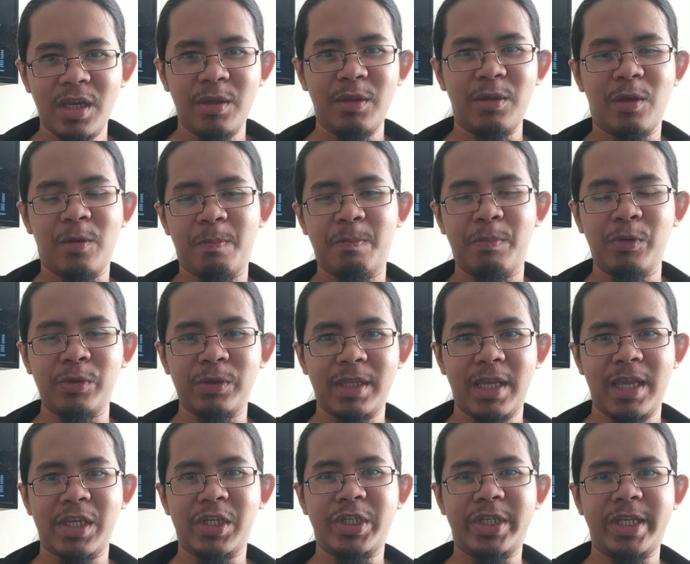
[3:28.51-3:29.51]
you put
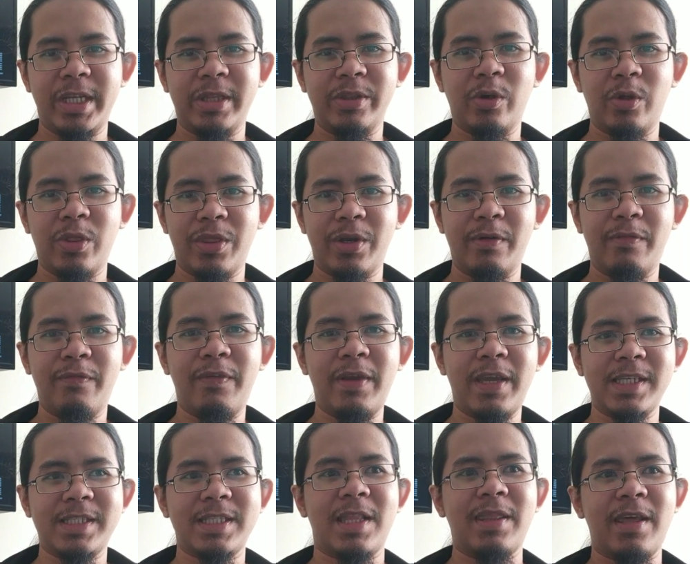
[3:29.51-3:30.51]
a shield on their
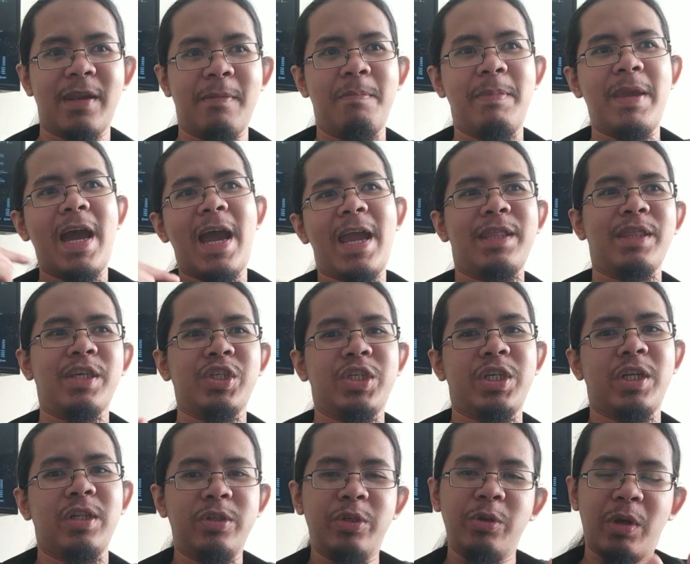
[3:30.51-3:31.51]
face and then behind the
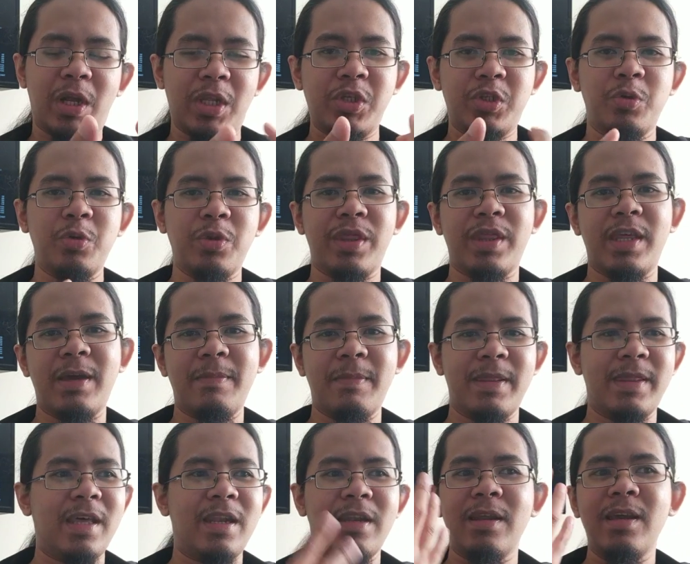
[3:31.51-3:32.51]
shield you can shoot them
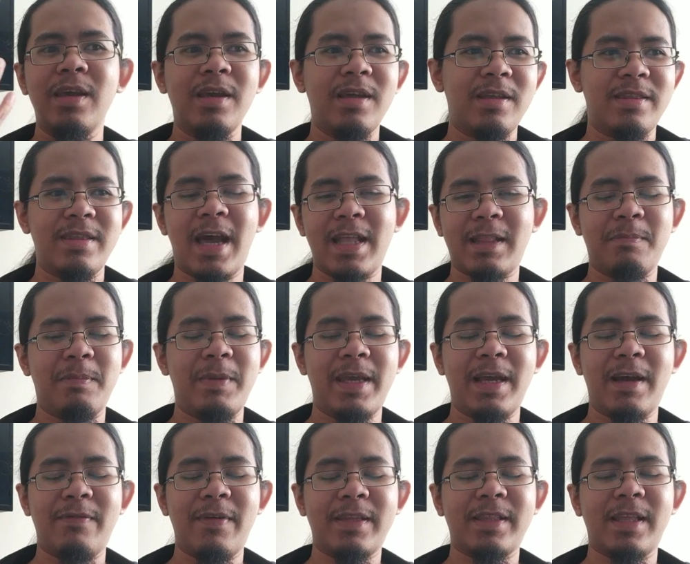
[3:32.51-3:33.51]
and then not being
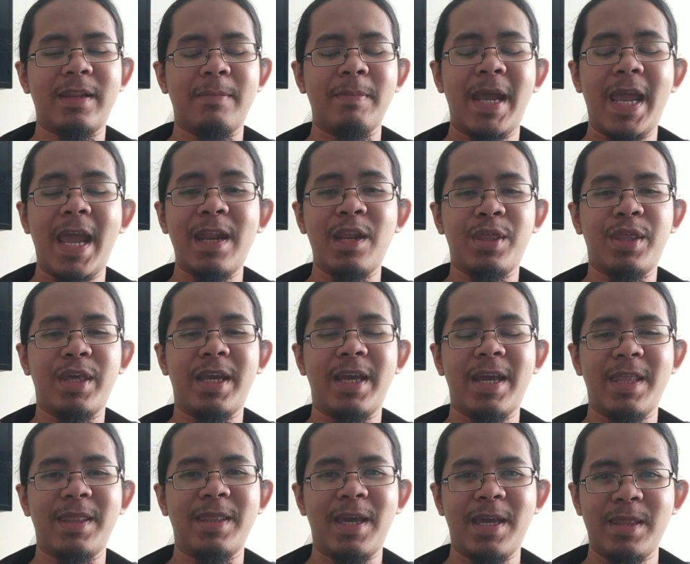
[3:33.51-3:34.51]
affected by anything
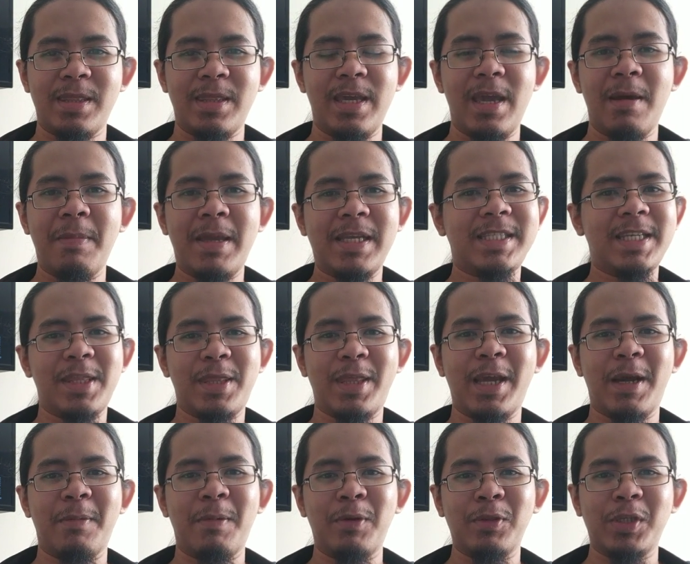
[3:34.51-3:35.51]
and and the amazing
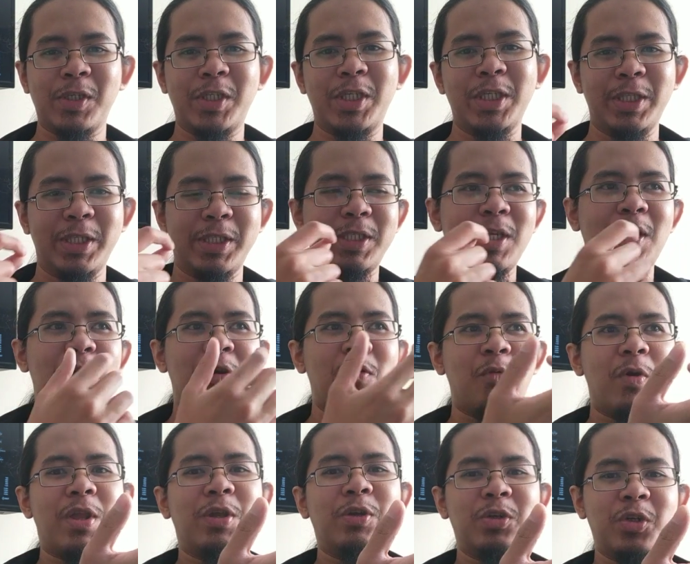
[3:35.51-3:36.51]
thing about the shield is
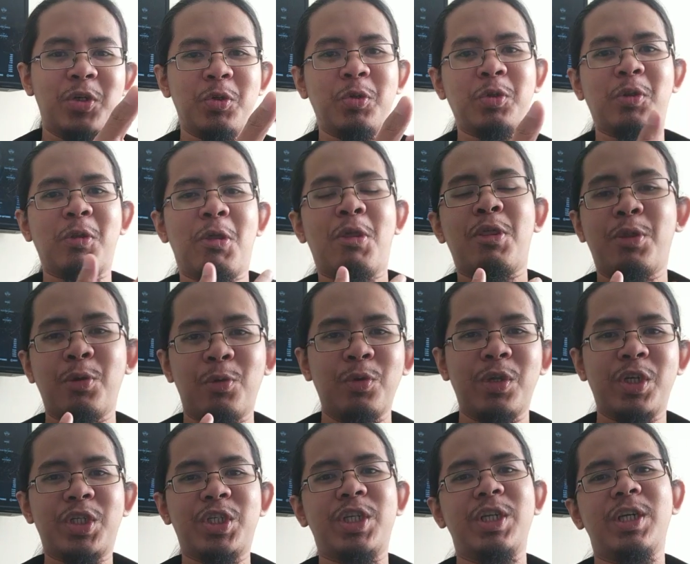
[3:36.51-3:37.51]
when you shoot through
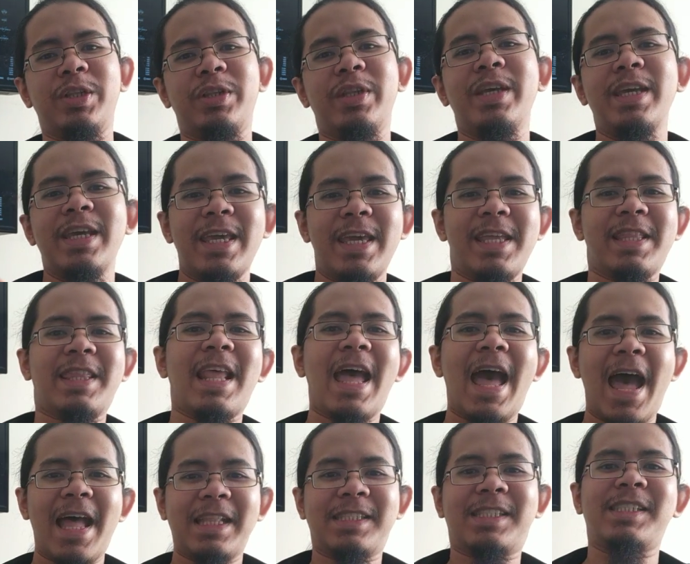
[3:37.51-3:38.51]
the shield it
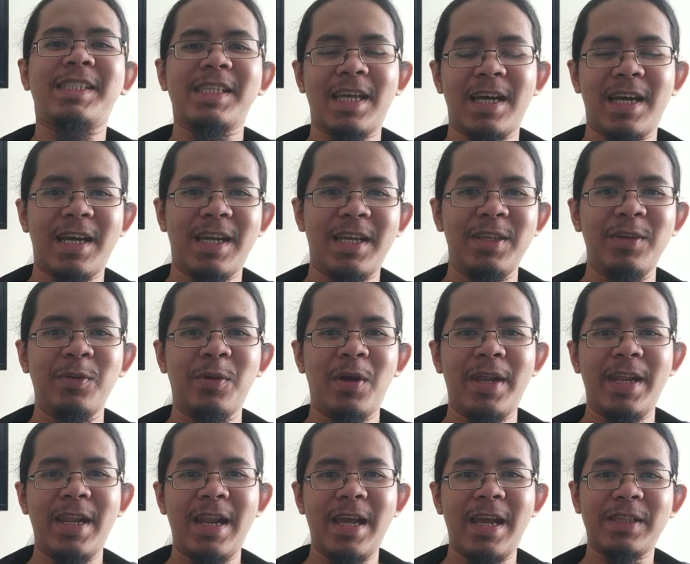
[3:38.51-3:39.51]
adds uh, you know
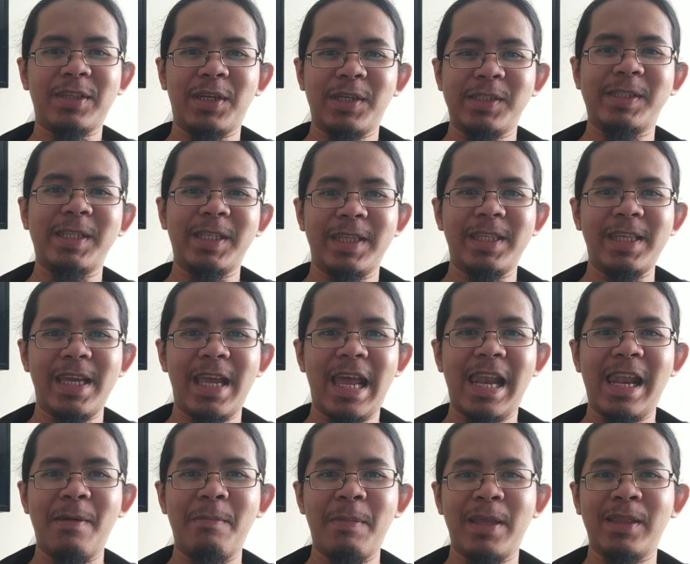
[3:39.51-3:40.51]
an electricity
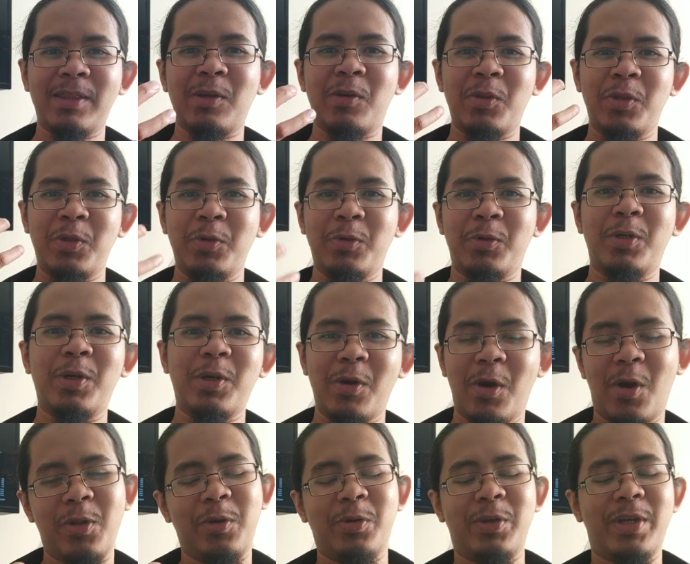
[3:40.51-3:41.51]
element on your
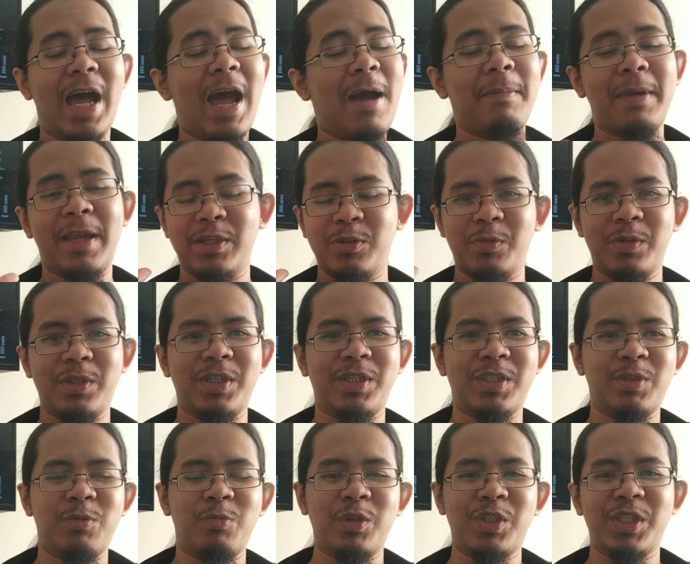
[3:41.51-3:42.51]
on your damage which
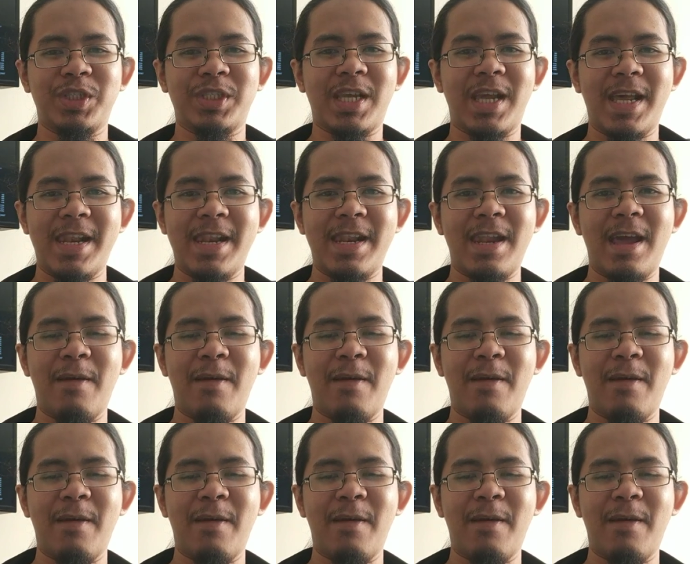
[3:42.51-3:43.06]
is which is an,